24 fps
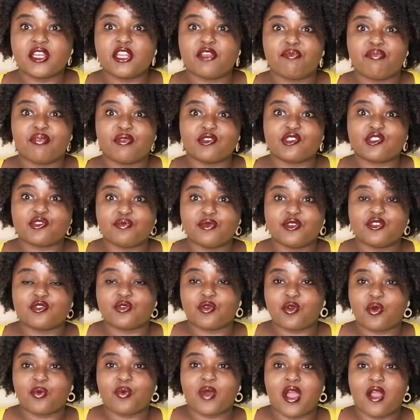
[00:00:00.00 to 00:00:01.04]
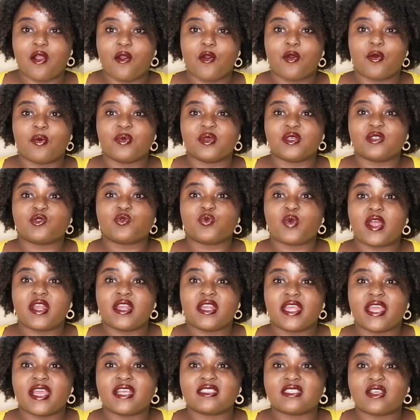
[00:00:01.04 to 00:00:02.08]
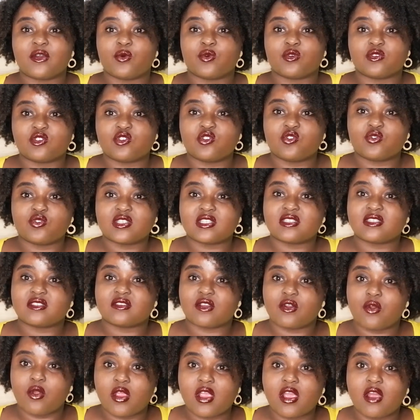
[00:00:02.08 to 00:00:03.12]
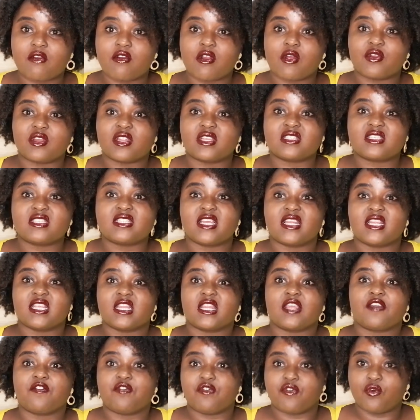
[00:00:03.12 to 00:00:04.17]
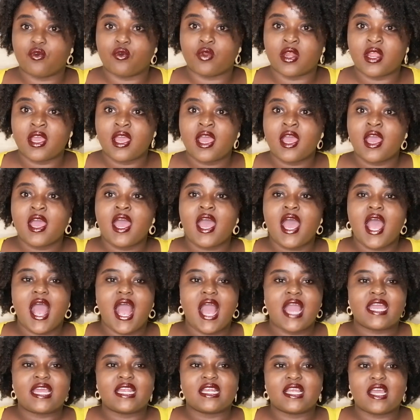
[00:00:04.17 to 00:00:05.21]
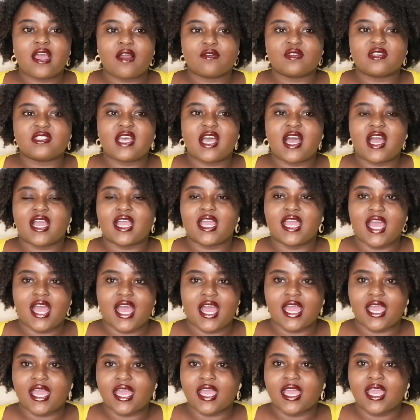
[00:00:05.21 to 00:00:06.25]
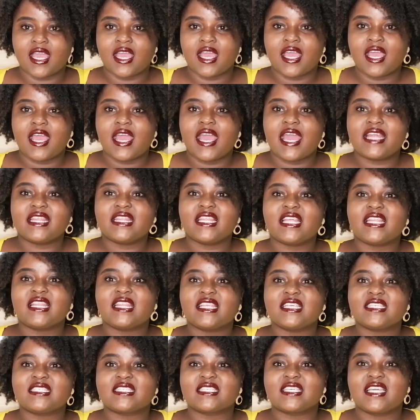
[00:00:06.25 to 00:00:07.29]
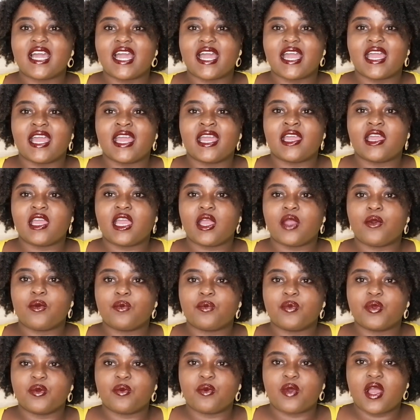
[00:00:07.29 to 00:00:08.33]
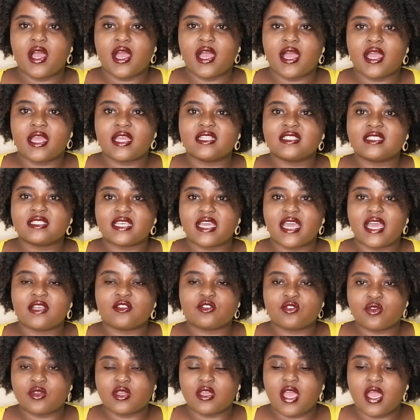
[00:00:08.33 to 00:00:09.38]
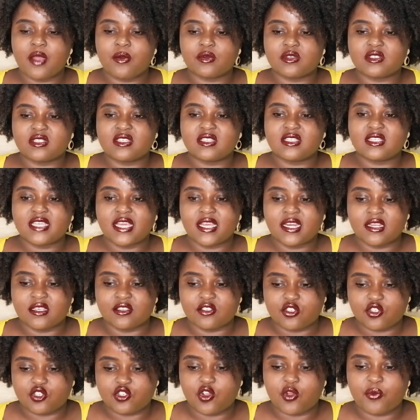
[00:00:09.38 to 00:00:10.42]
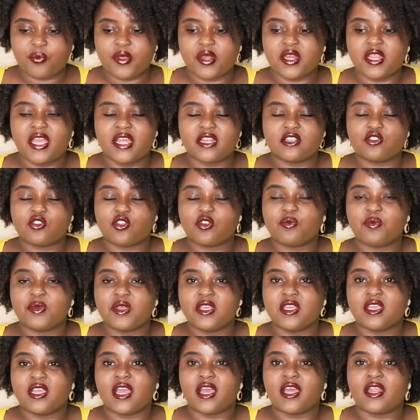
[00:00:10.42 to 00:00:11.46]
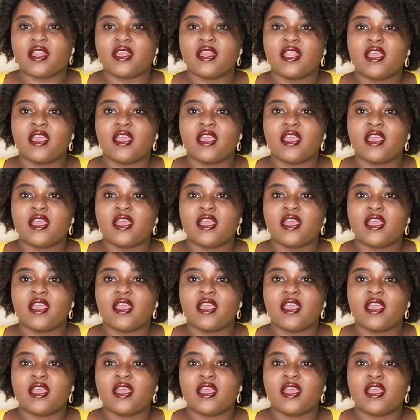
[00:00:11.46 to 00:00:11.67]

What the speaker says: pushed me to go back home is one day as I was, going around and selling the food, I encounter a guy. And then this guy, we were inside, so I was inside his shop and he had told me he can